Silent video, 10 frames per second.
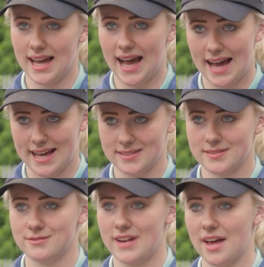at
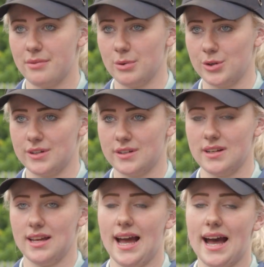Rathbone
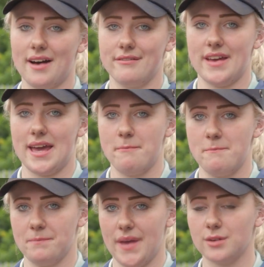have
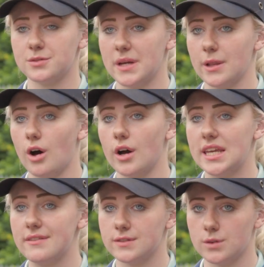helped me a lot,
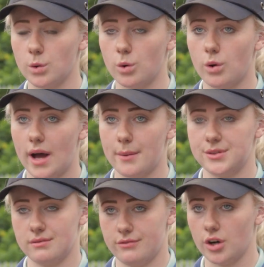even though I
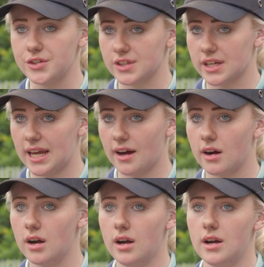was in foster care.
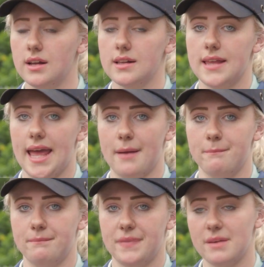
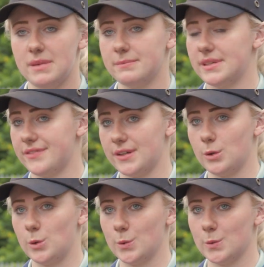They made me
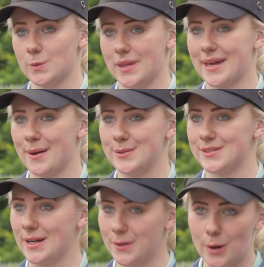feel like I
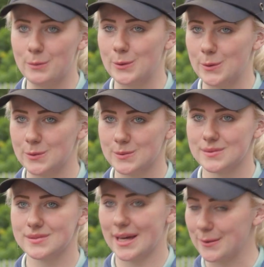was a normal
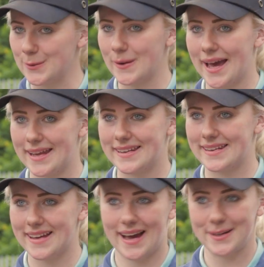girl in
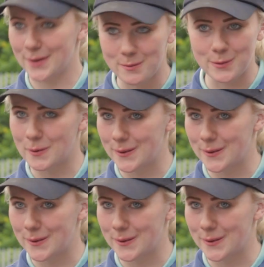a normal